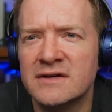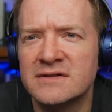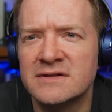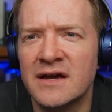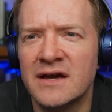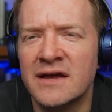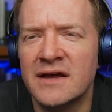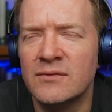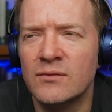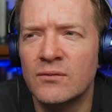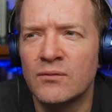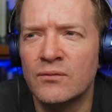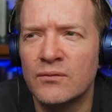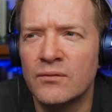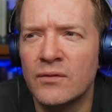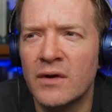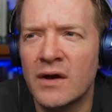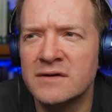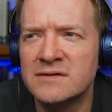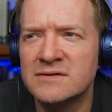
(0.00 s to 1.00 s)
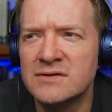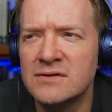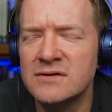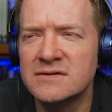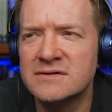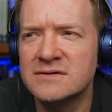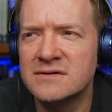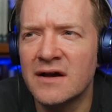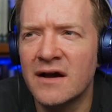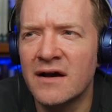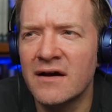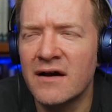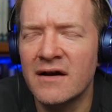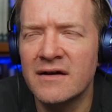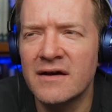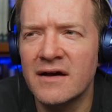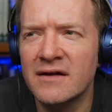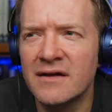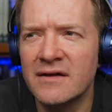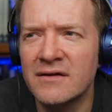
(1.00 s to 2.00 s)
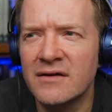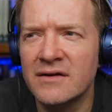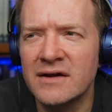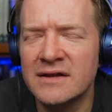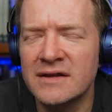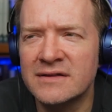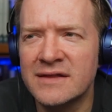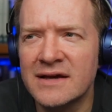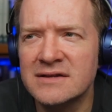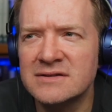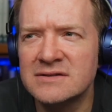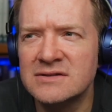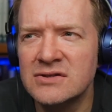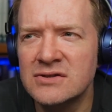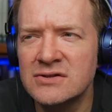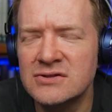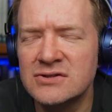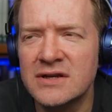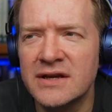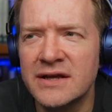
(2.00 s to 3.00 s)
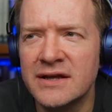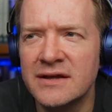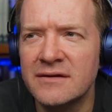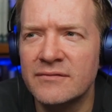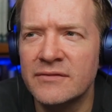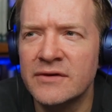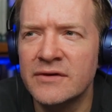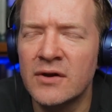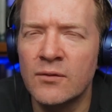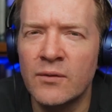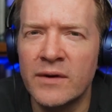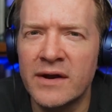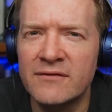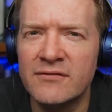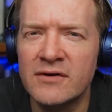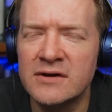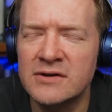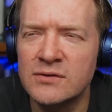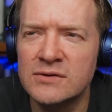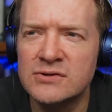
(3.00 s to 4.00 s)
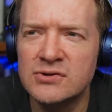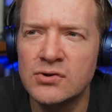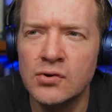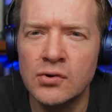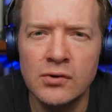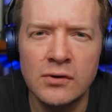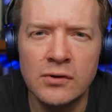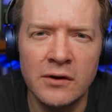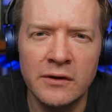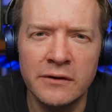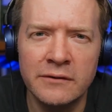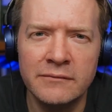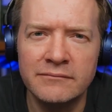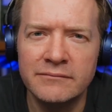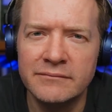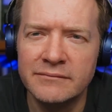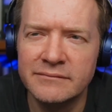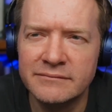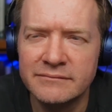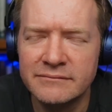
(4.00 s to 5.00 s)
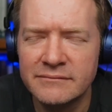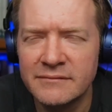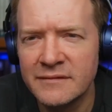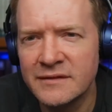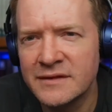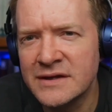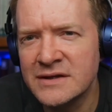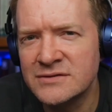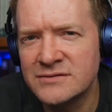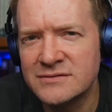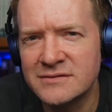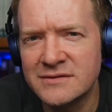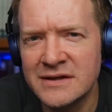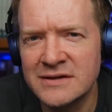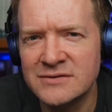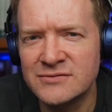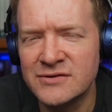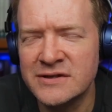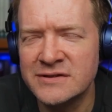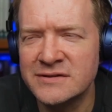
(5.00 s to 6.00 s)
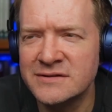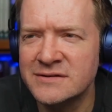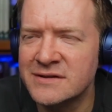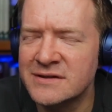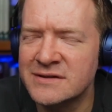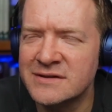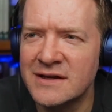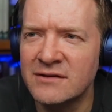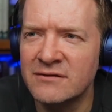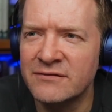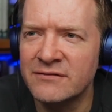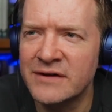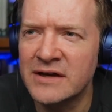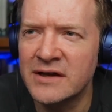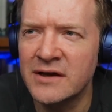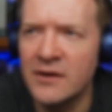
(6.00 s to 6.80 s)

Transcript: And as soon as that's usually, whenever I do a talk on these reasons, there's a little video I